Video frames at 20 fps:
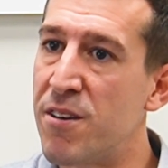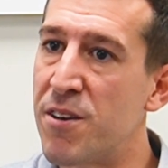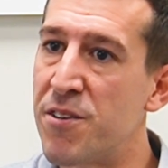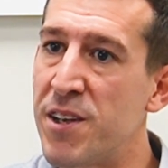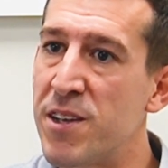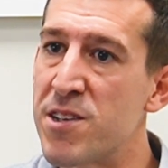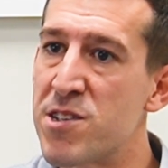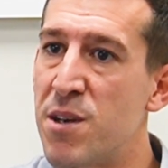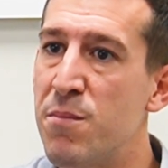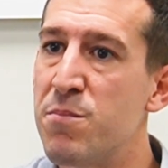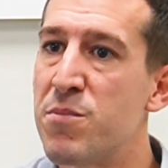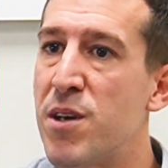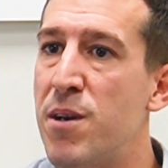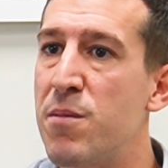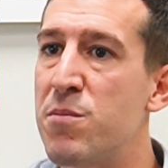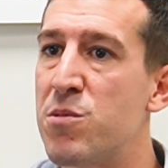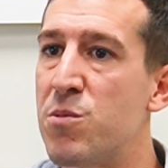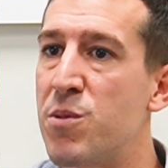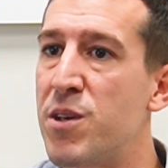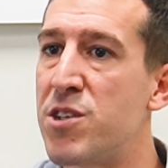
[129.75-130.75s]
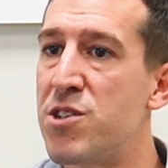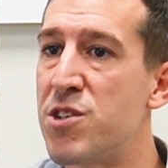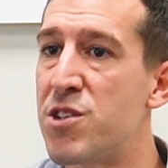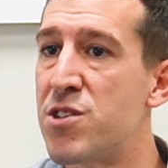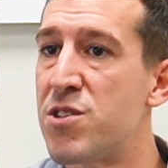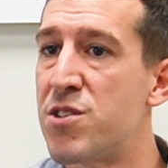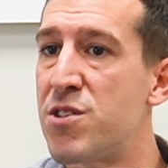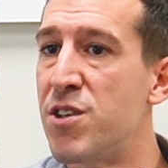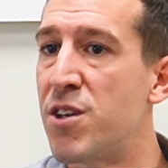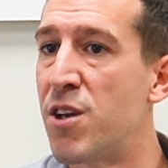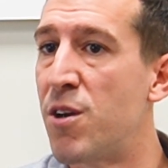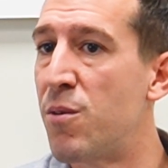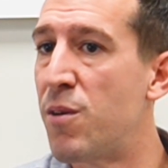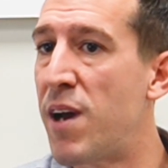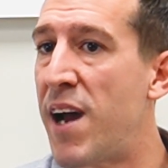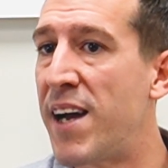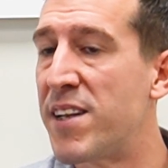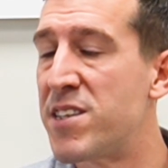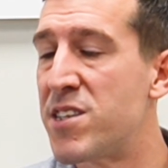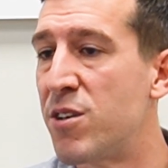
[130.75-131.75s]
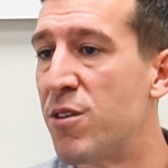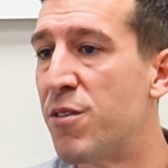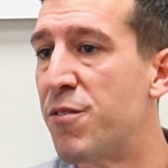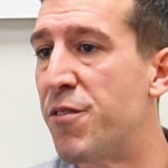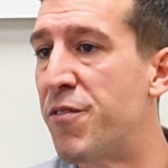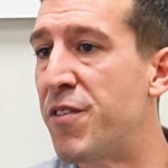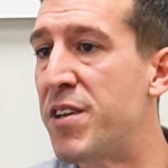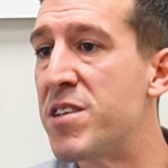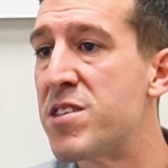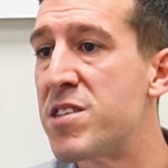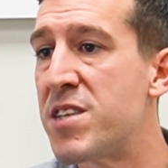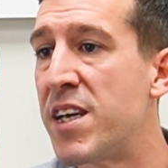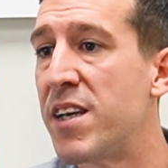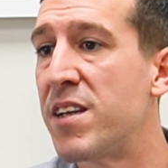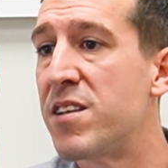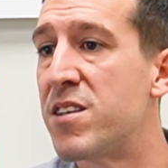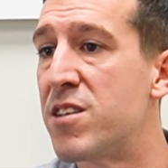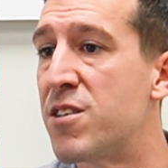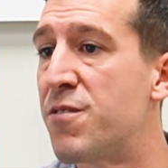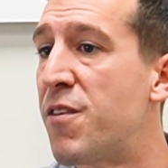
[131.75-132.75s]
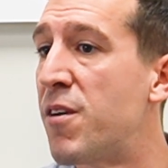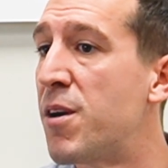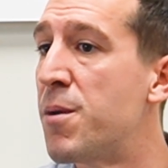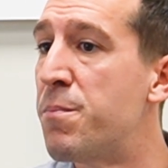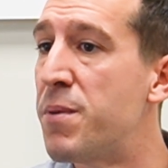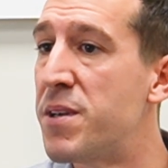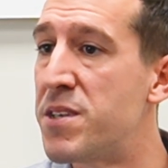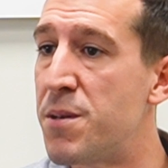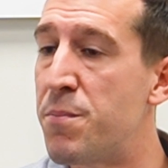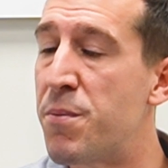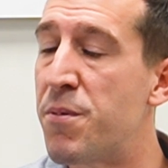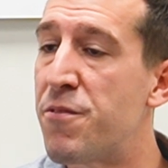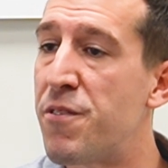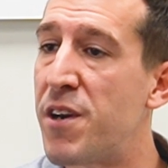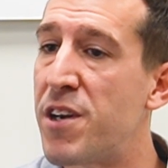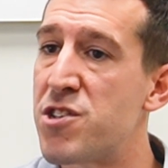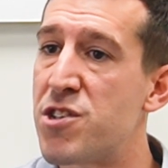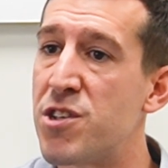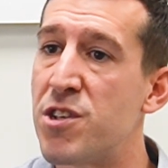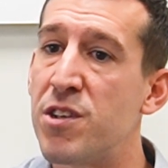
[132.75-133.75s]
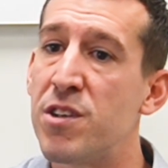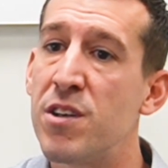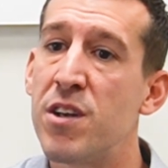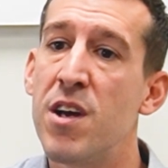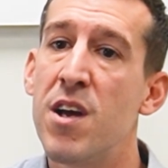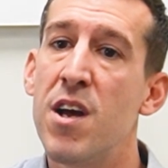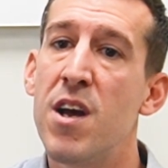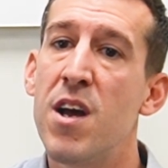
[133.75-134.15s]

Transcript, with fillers: I think sometimes we're just, you know, acting off of instinct. It's a very busy profession.